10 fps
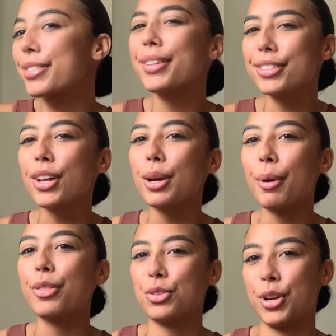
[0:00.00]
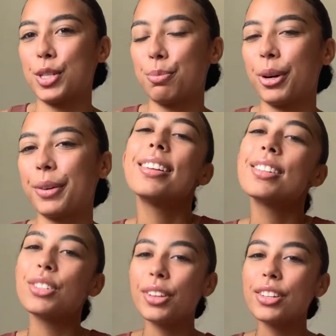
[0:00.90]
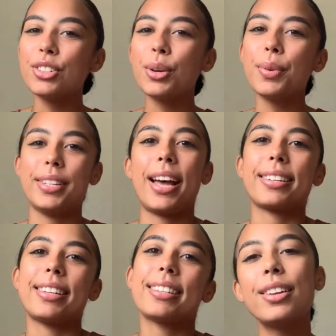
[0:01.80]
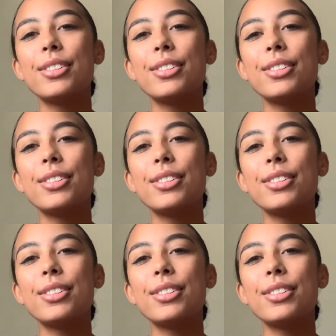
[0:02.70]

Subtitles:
let's talk about the transport. So let's start with taxis.